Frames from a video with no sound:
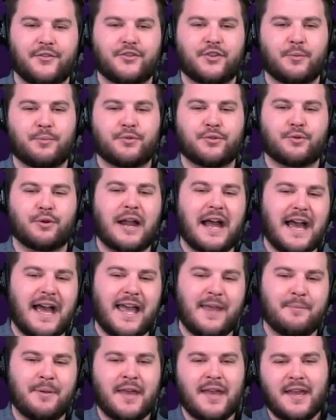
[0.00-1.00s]

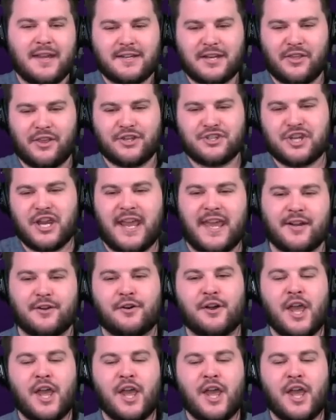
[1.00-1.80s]
Subscribe to the channel,